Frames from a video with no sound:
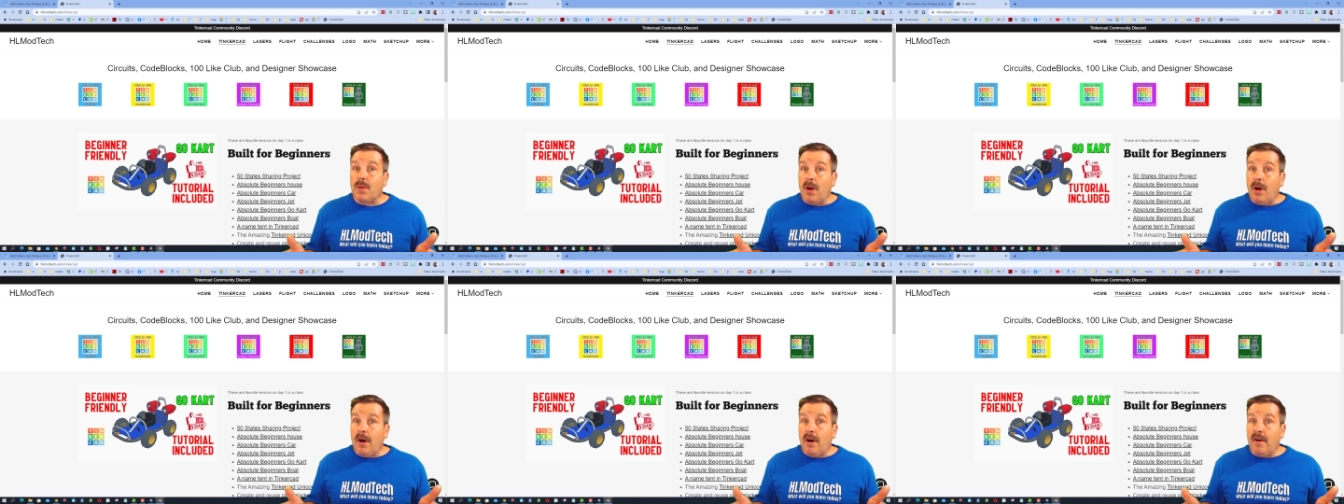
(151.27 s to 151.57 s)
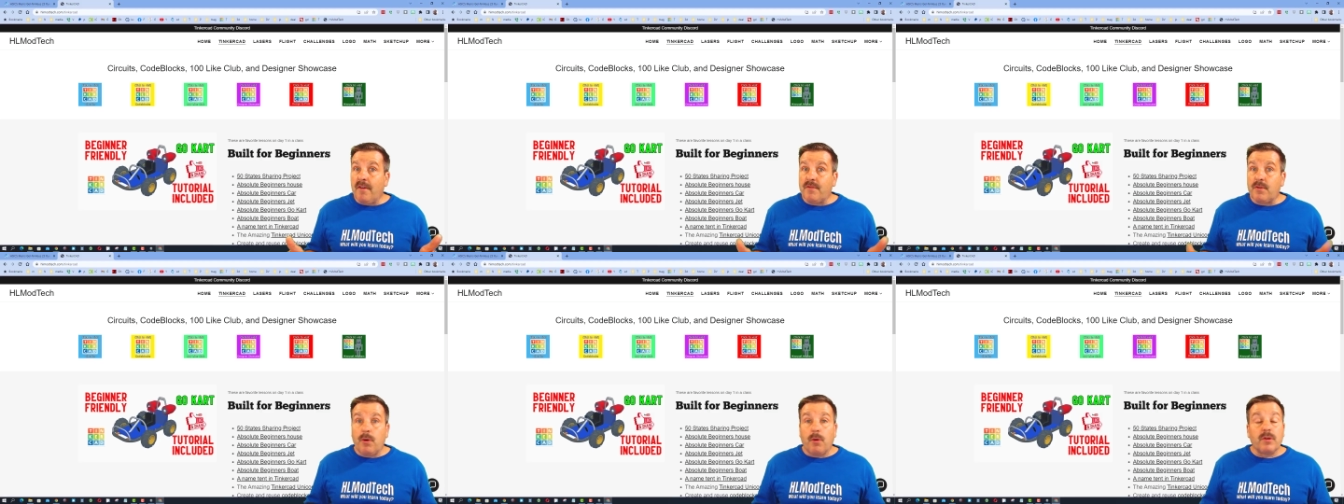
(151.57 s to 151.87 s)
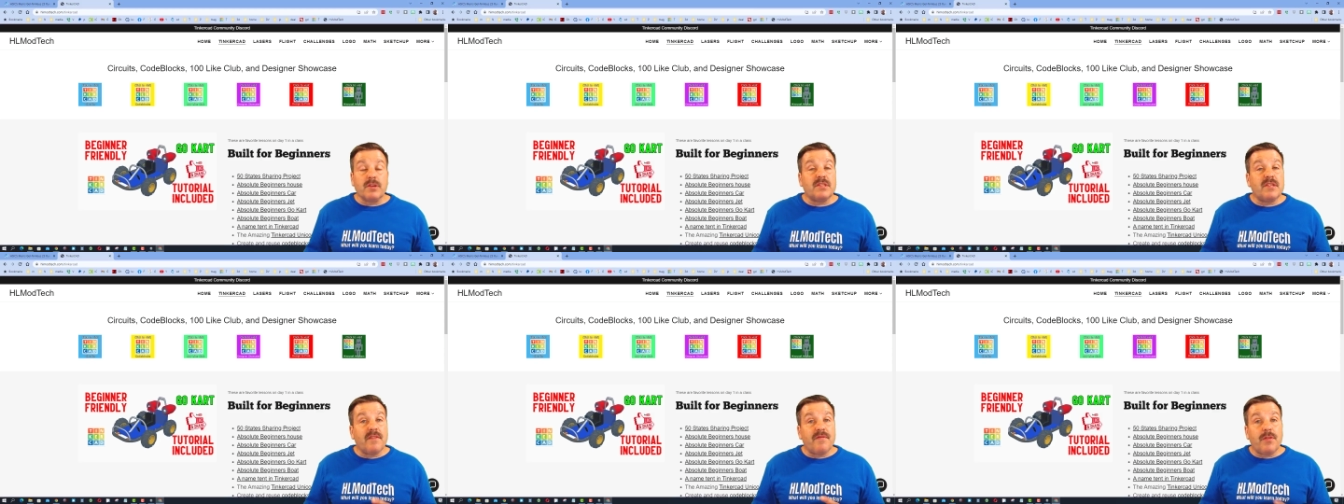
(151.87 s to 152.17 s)
Of
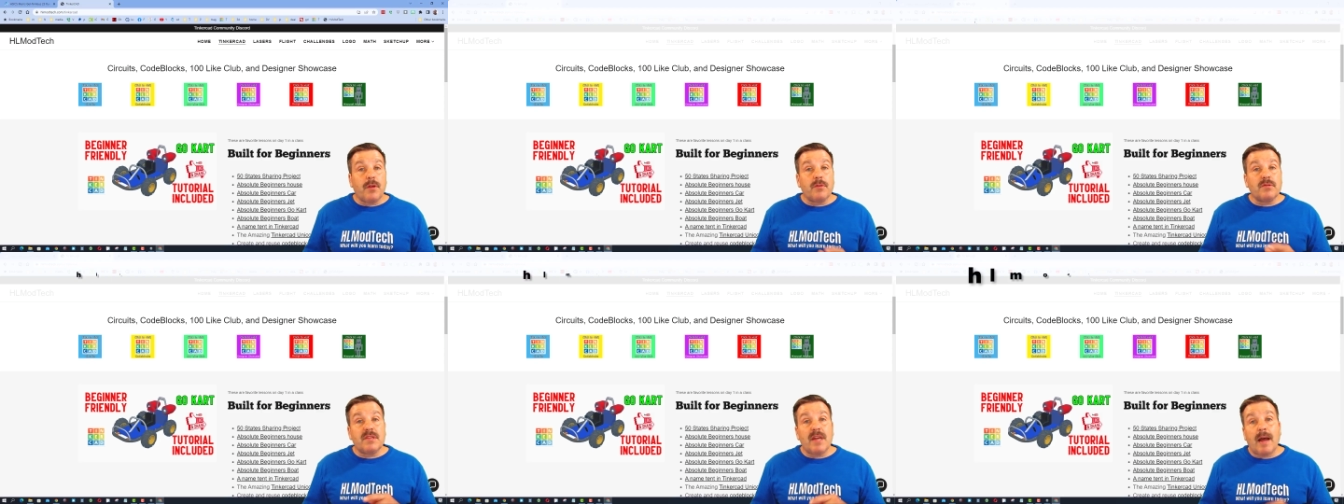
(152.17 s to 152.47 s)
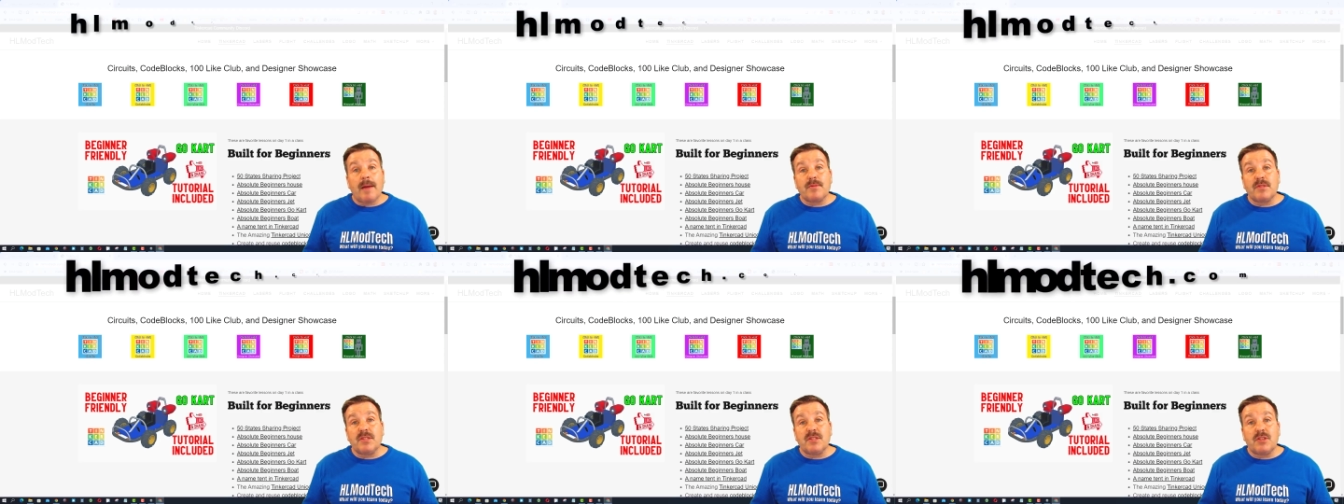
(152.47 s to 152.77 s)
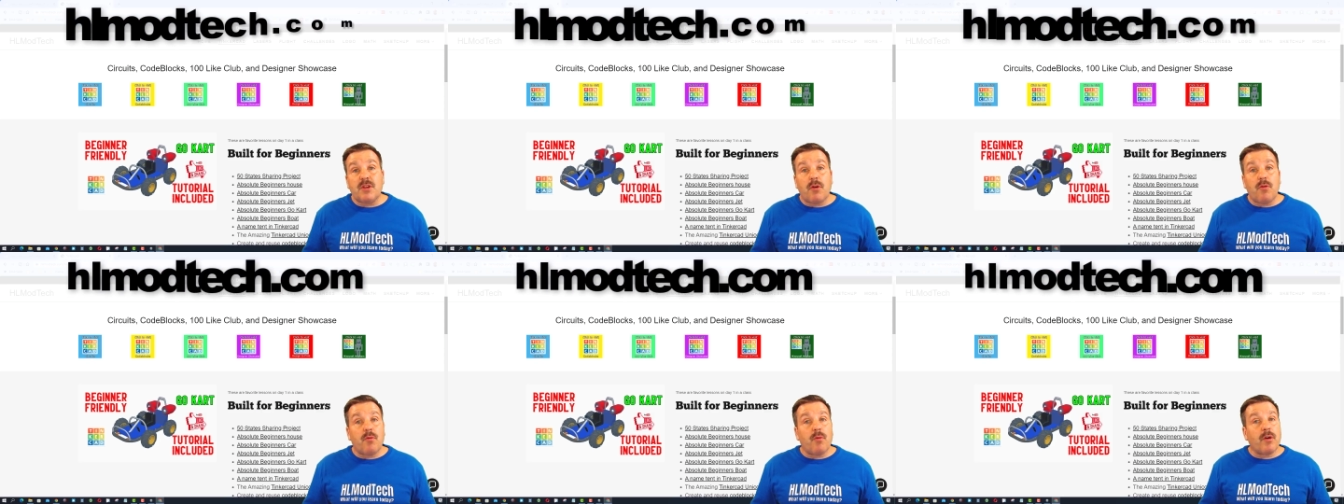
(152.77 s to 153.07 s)
course, if those options
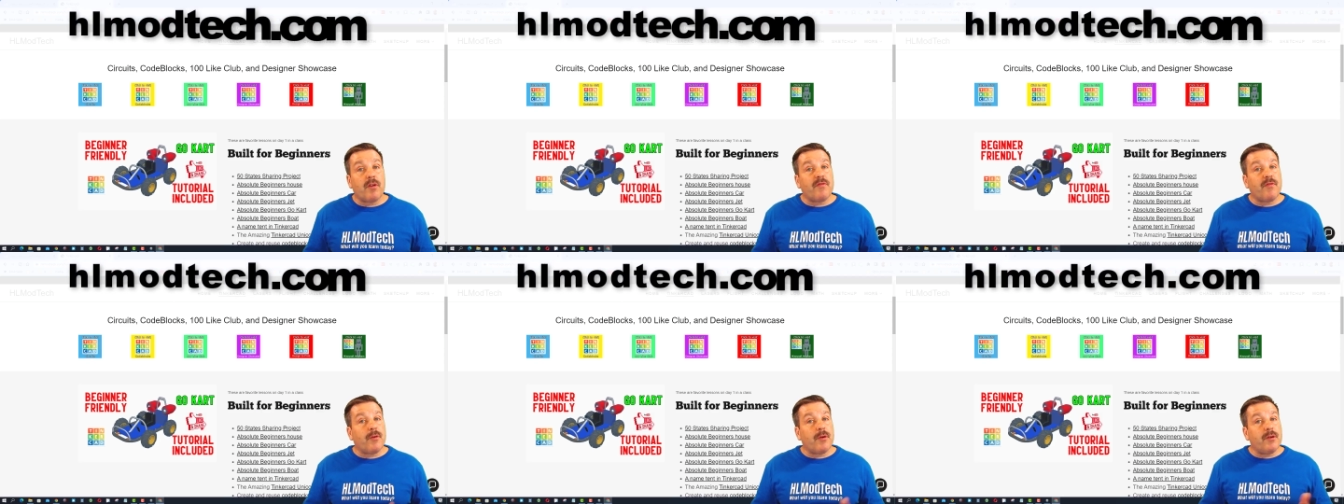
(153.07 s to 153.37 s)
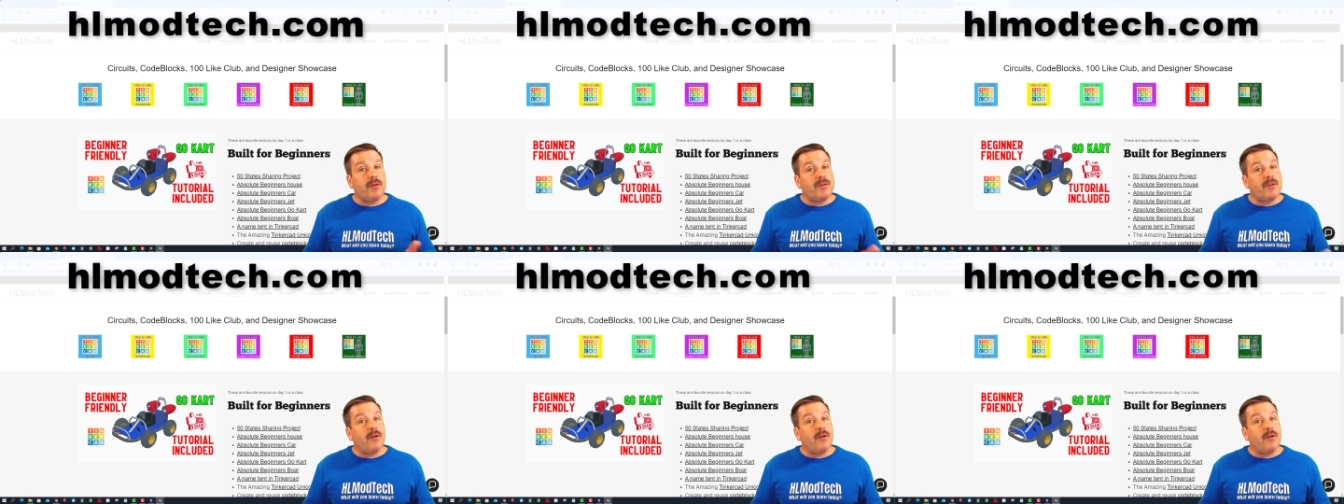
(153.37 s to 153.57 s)
don't work for you,